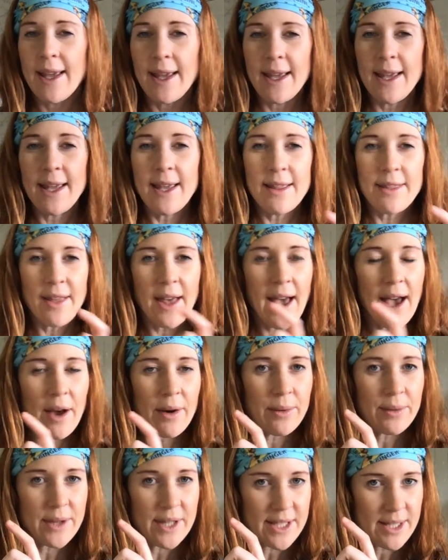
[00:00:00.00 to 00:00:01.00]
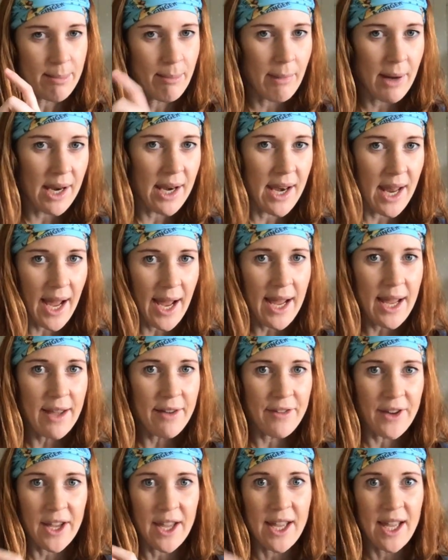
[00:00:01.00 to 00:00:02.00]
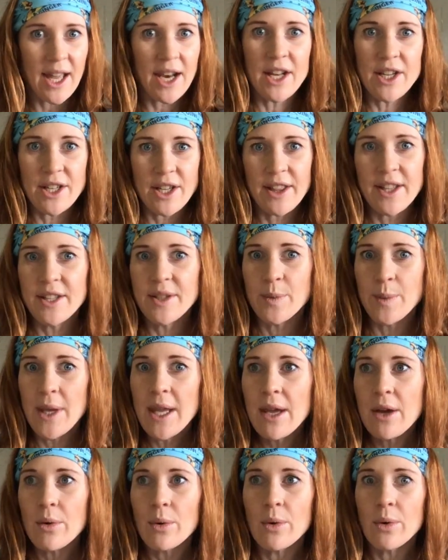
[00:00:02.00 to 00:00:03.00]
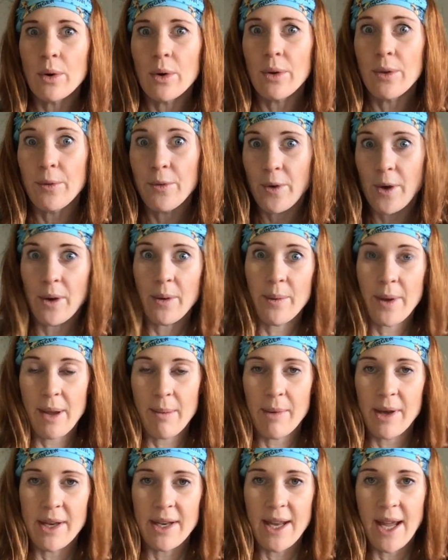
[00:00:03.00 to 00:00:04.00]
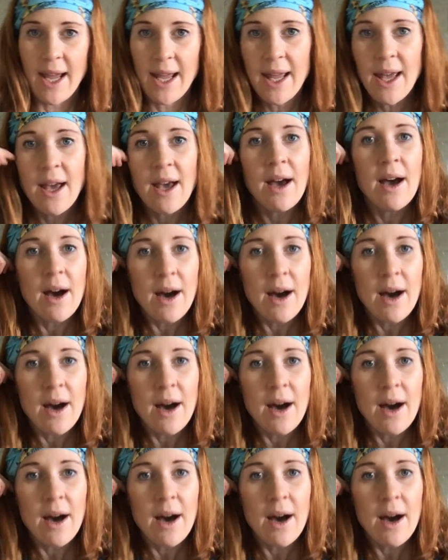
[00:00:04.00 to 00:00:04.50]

either out this Monday, if I can get it done this week, or the following Monday.